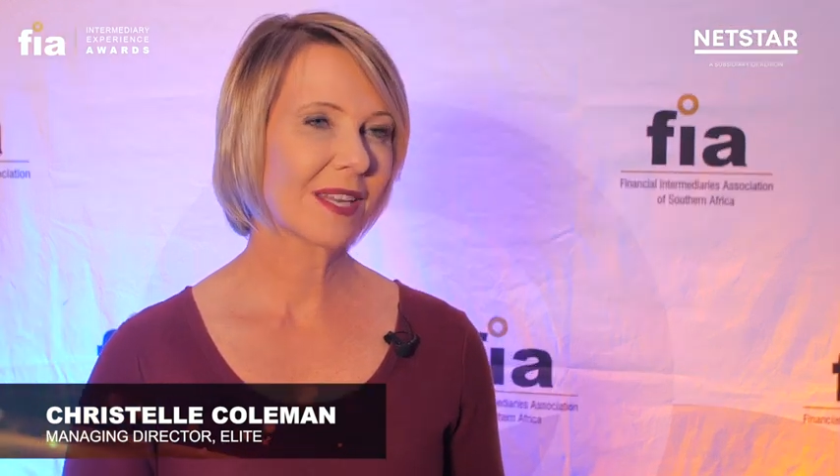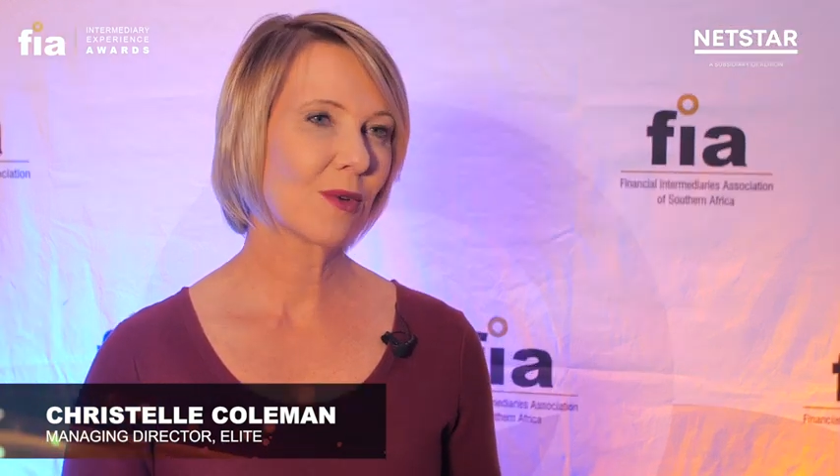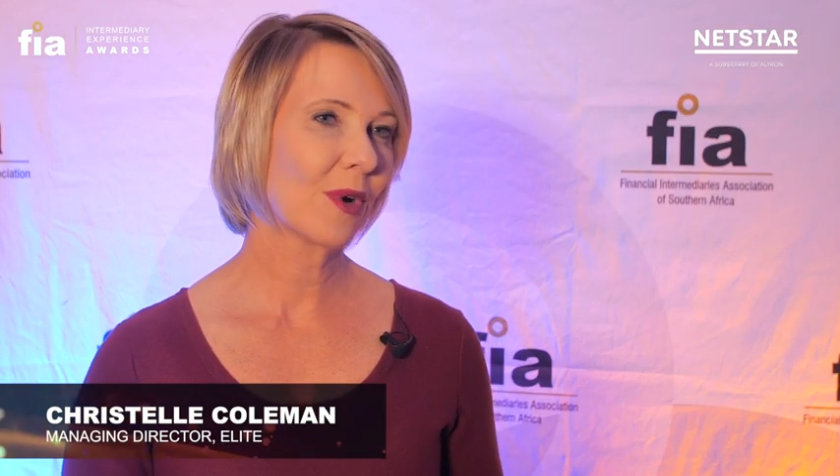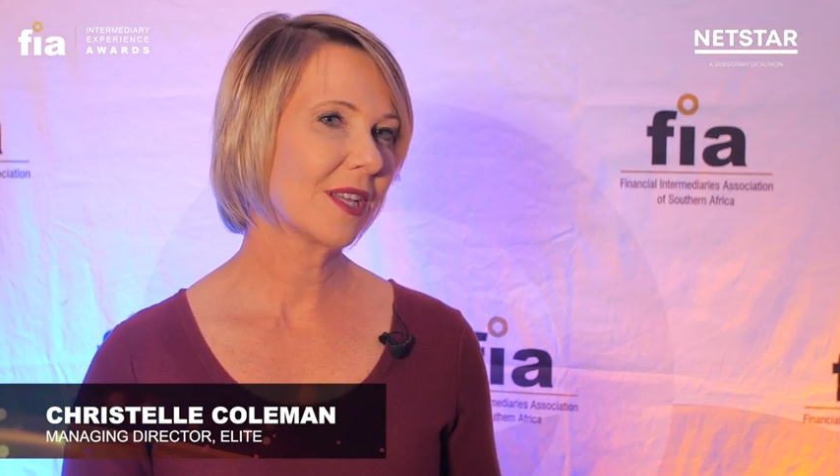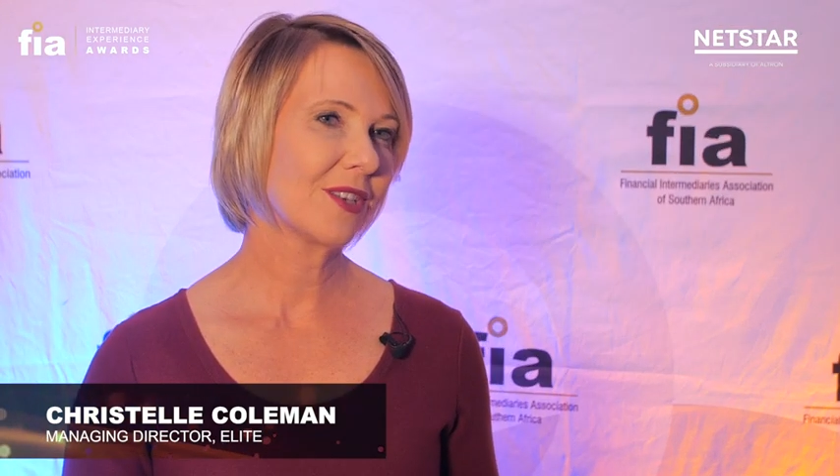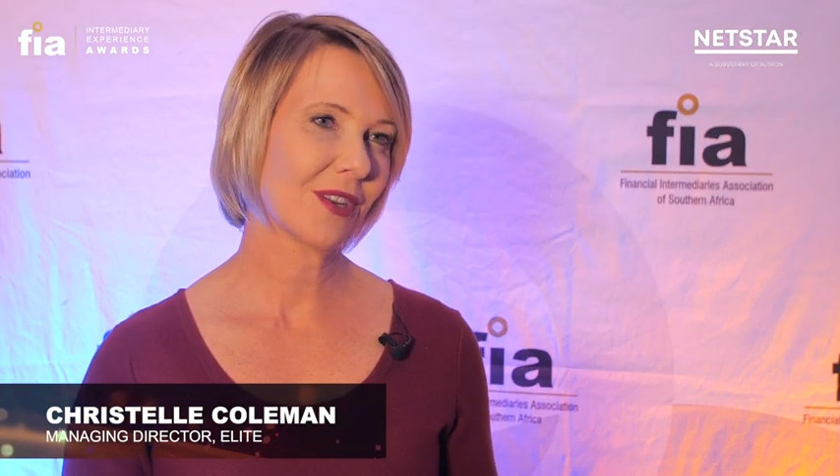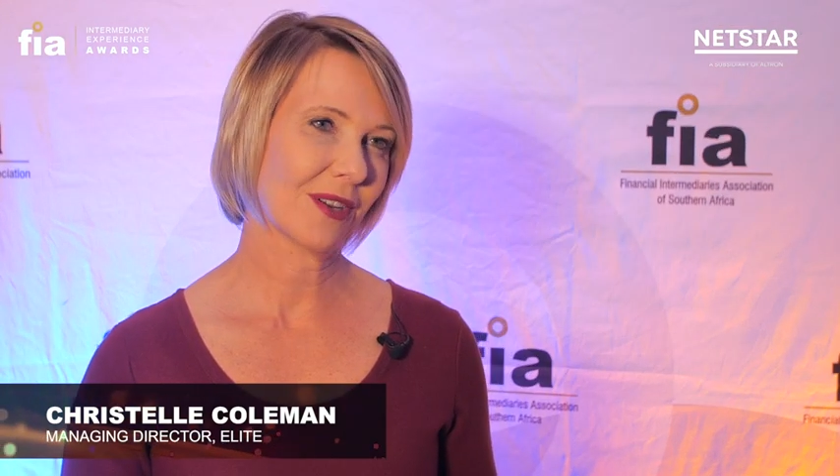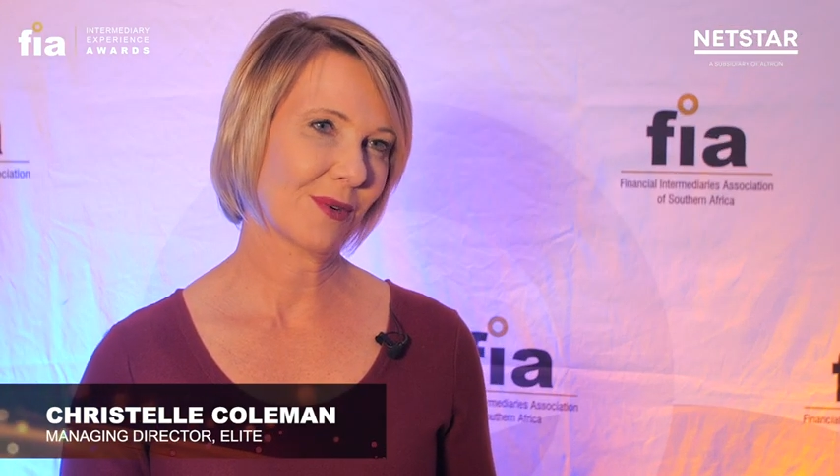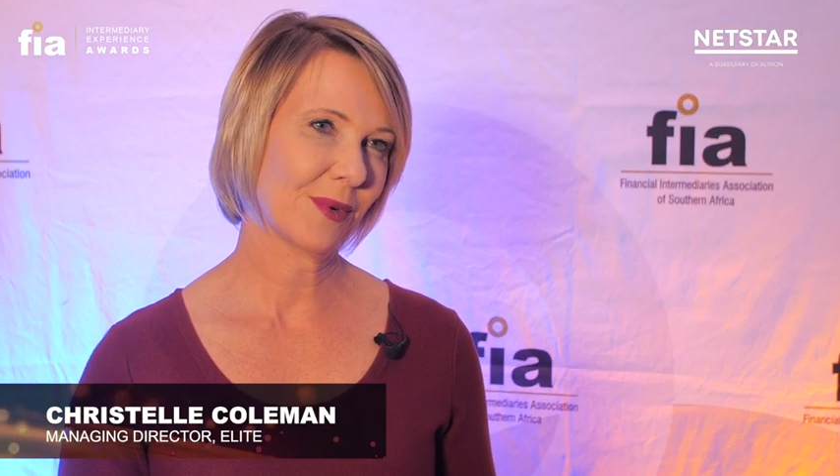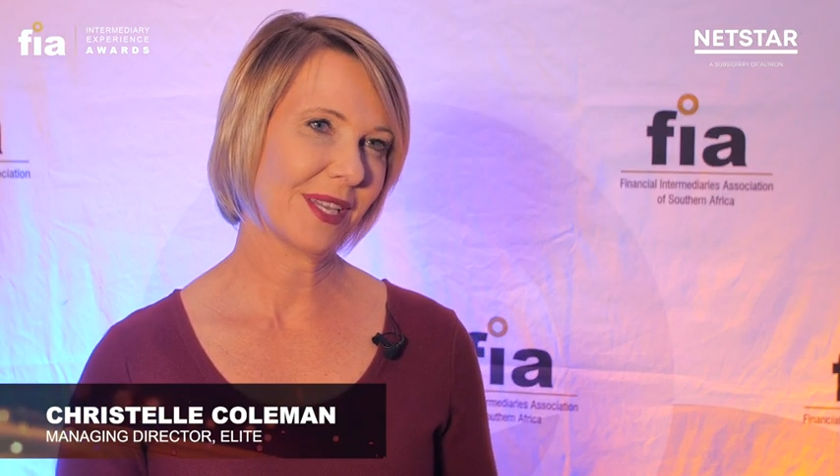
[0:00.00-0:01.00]
You know, what a
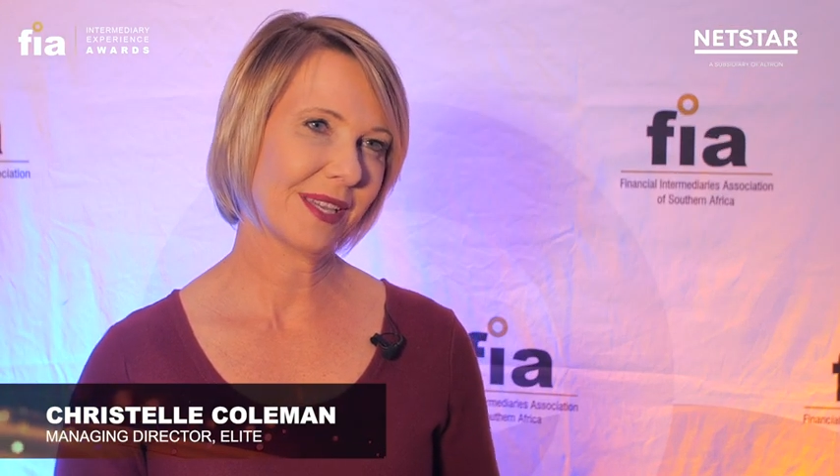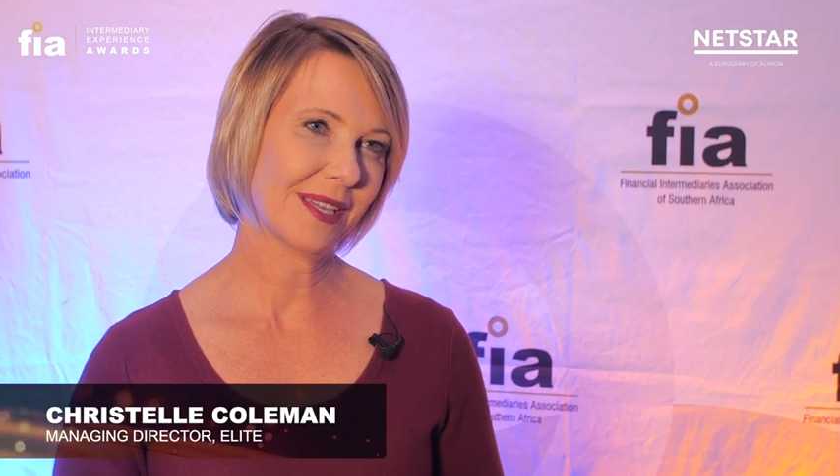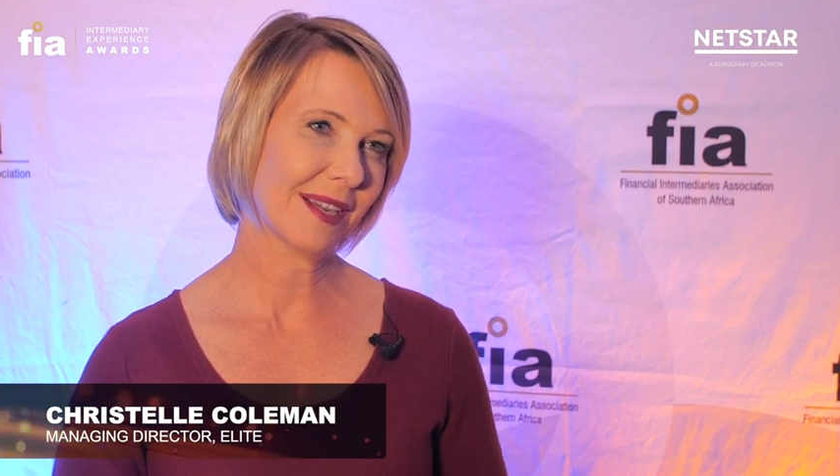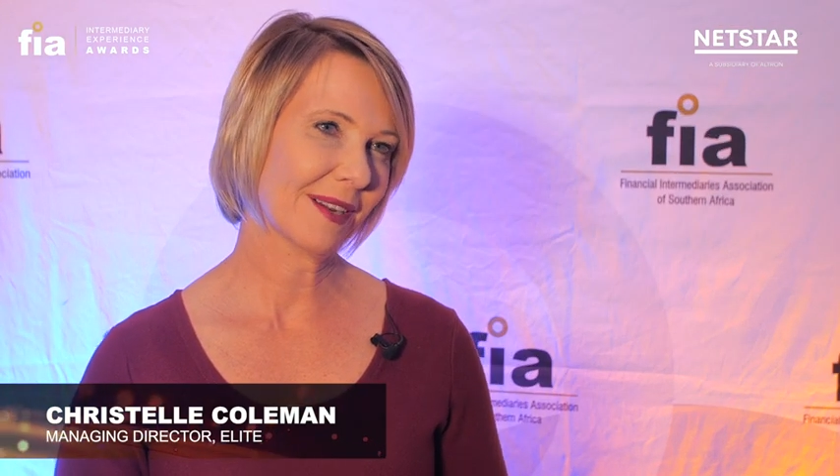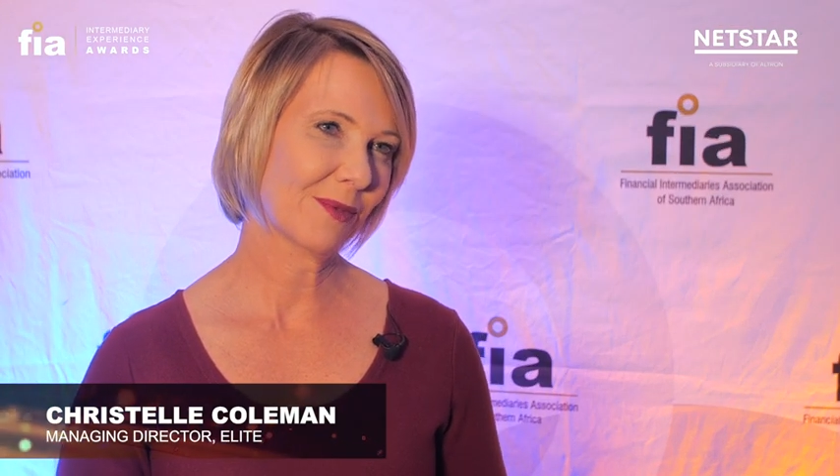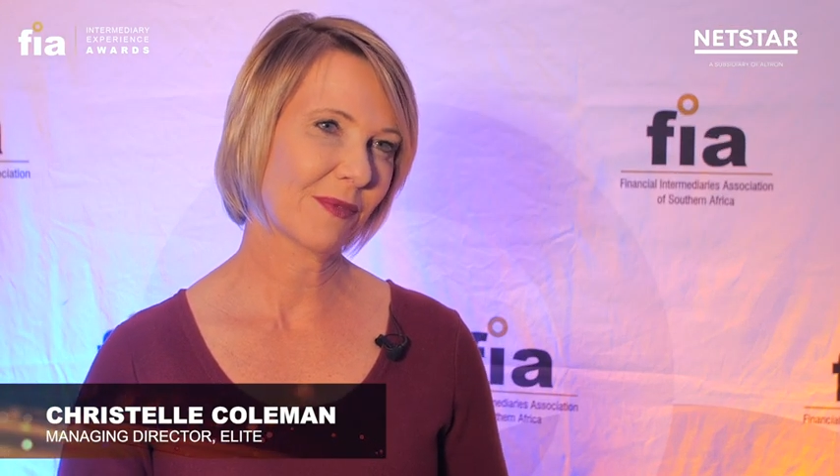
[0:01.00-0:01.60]
year. We, uh,